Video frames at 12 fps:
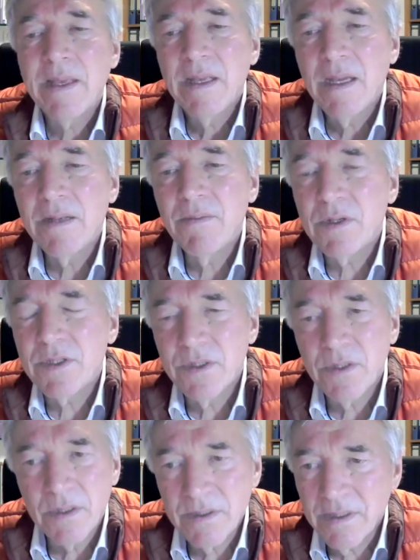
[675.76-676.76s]
It was
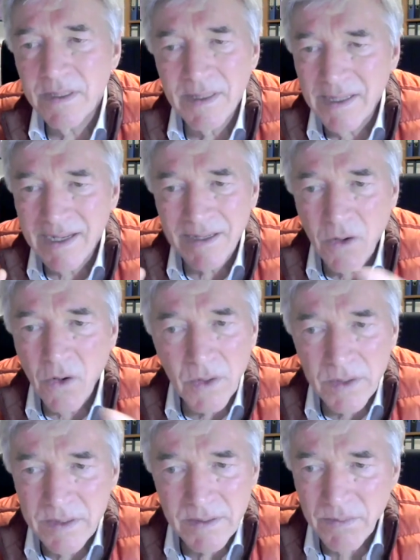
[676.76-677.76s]
not in
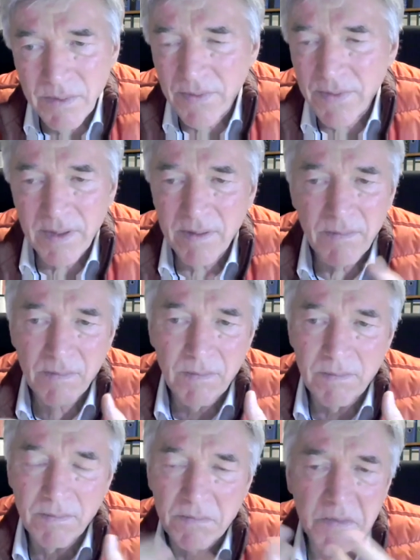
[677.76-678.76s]
accord with
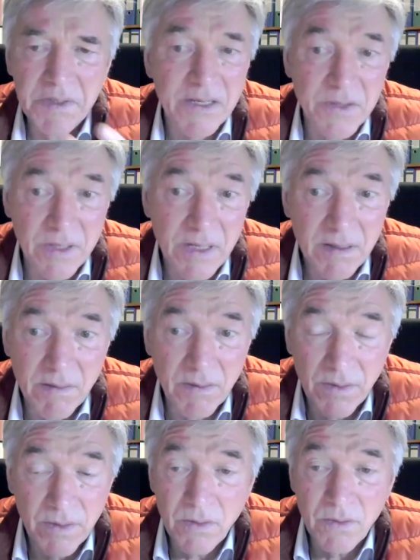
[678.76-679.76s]
what I
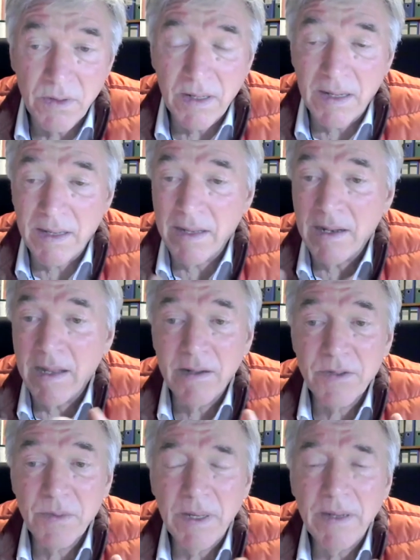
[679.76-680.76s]
know
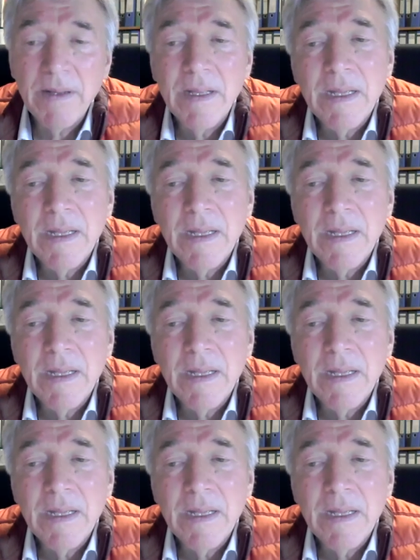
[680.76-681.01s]
elsewhere.